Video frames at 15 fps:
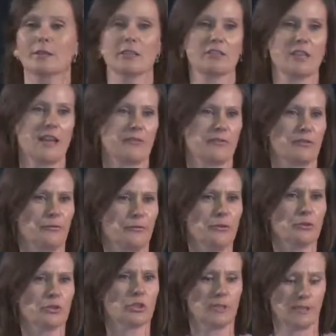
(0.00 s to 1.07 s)
does have the
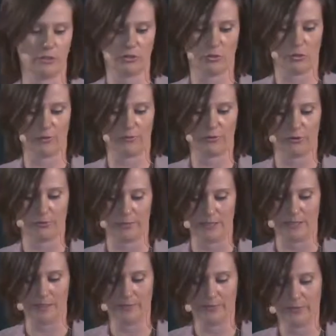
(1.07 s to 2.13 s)
future in store for
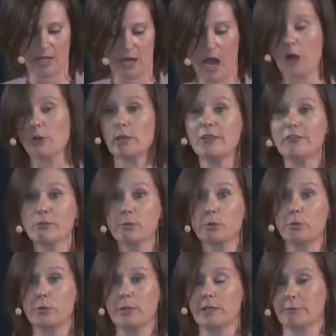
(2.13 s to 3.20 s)
me? How
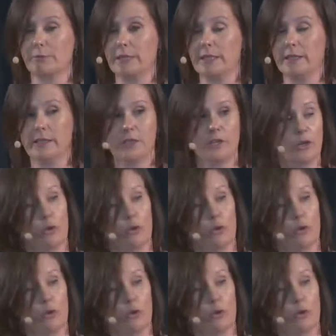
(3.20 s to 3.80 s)
livable will it be?